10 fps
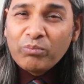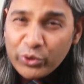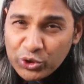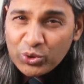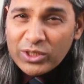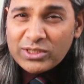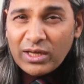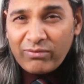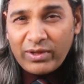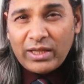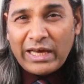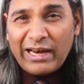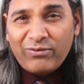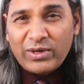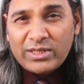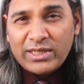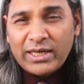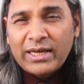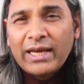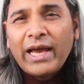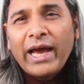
put yourself in the alpha state.